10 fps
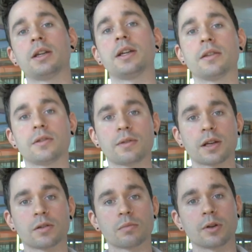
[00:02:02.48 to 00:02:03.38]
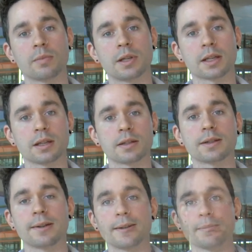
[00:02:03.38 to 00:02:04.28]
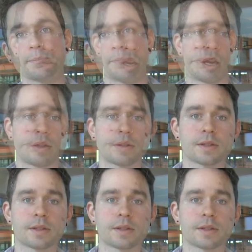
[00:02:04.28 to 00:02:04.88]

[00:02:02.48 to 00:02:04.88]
in the direction perpendicular to that.